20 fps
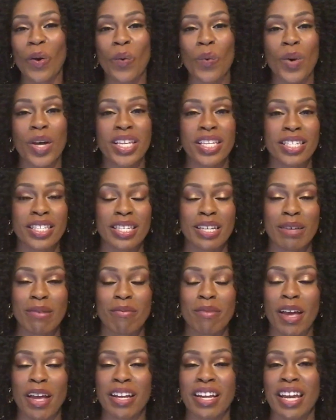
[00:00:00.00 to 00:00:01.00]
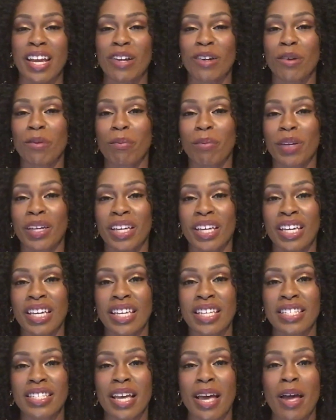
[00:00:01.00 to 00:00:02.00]
wisdom and inner
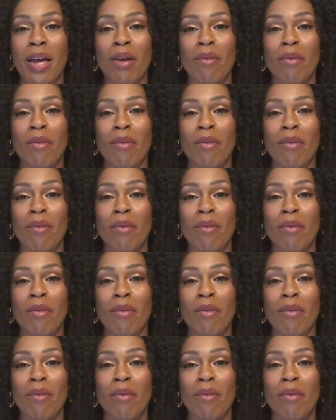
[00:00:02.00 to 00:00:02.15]
peace